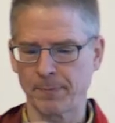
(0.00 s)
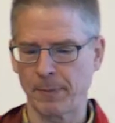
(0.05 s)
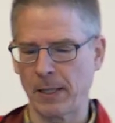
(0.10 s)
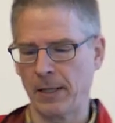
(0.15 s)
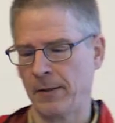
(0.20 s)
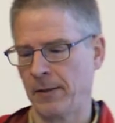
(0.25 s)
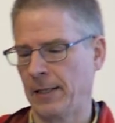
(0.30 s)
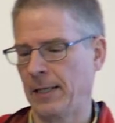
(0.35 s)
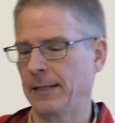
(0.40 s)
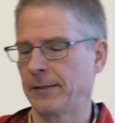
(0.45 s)

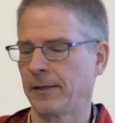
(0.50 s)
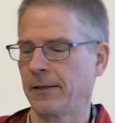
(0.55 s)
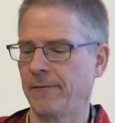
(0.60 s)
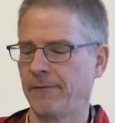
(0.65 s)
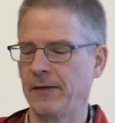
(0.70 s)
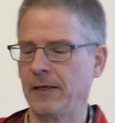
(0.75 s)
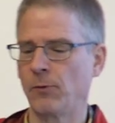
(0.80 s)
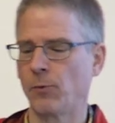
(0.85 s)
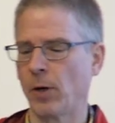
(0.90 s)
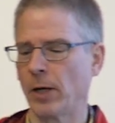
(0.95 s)
uh, let's say
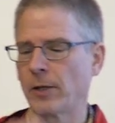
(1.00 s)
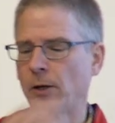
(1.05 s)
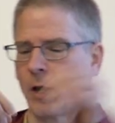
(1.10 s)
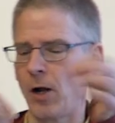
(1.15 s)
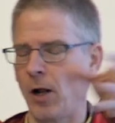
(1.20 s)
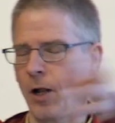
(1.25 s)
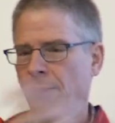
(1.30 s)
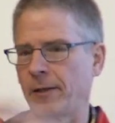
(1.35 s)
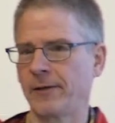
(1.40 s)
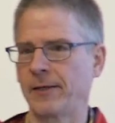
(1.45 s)
V1,
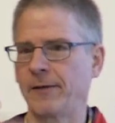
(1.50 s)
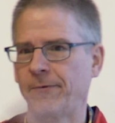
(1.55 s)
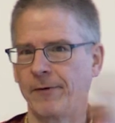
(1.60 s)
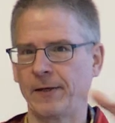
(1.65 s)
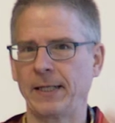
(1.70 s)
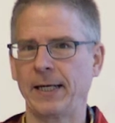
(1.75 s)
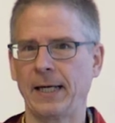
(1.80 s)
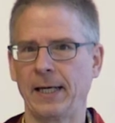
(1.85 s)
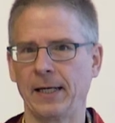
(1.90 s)
all the different